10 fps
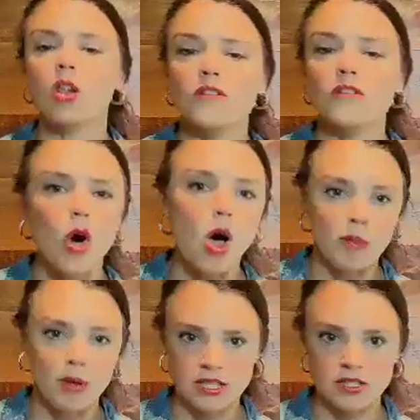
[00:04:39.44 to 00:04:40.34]
all of the
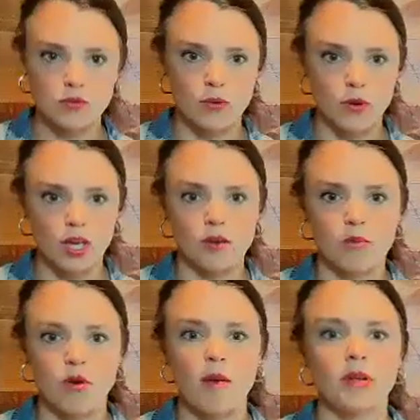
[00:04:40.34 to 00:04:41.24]
call buttons were
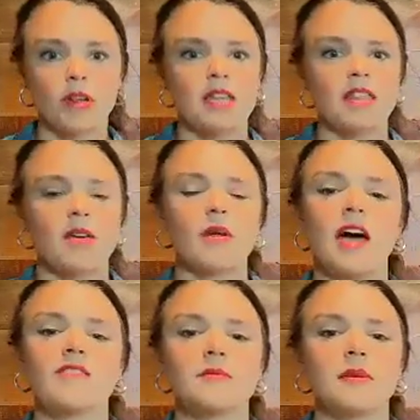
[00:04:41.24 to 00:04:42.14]
working properly. They would
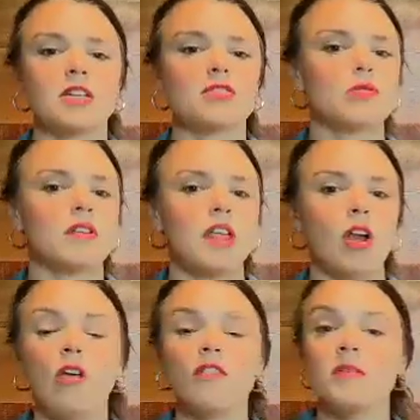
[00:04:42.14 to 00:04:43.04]
have to make sure
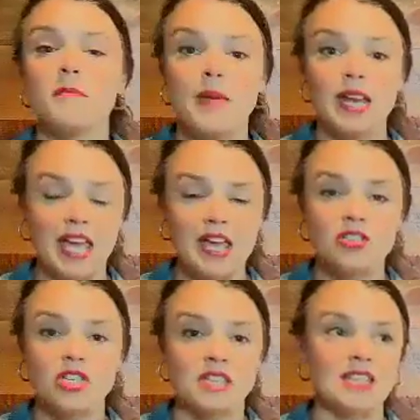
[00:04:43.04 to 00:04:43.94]
that all of the
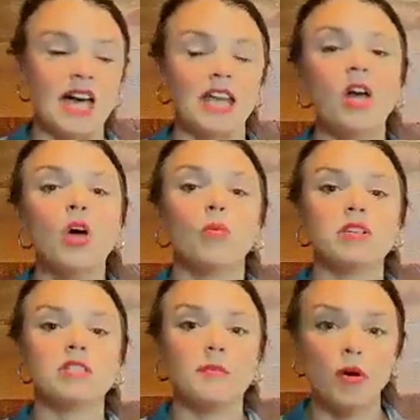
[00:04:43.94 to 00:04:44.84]
medications that
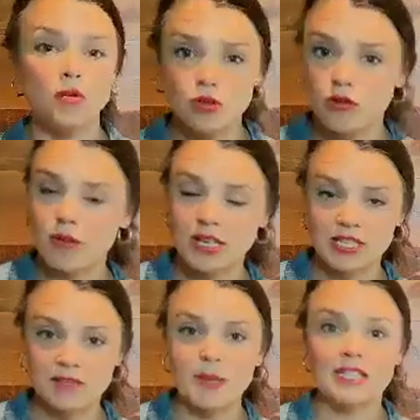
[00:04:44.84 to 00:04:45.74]
were supposed to have
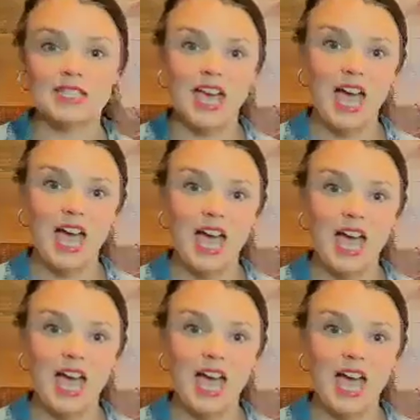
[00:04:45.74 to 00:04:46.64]
been dispensed had
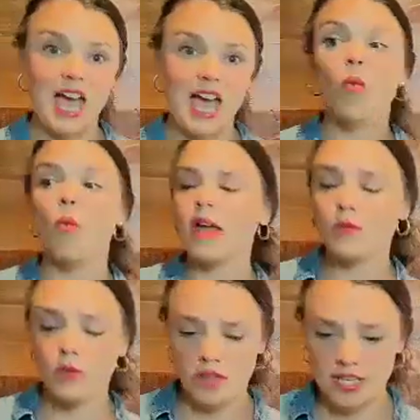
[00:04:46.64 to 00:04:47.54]
been.
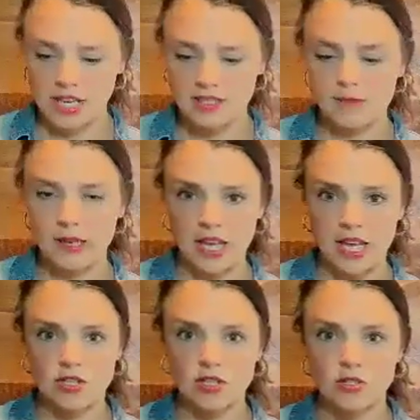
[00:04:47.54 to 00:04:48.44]
When were the next
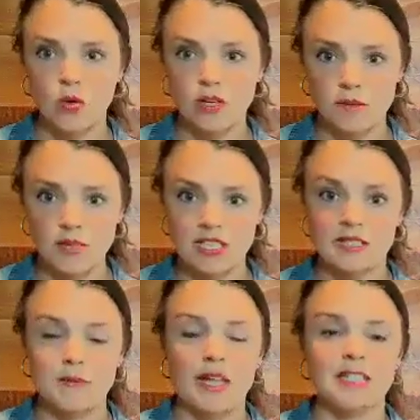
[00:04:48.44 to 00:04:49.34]
medications going to be
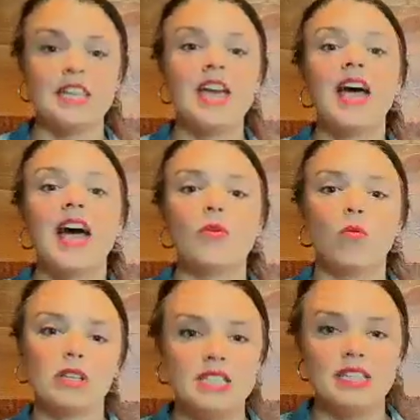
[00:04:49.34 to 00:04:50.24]
dispensed?
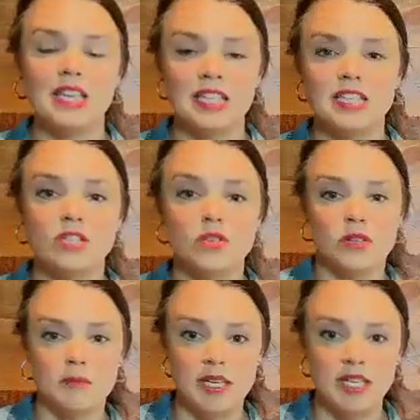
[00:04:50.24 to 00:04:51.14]
And what did they need to do
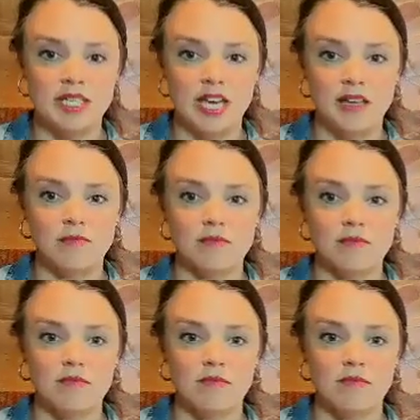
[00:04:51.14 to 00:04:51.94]
in the meantime?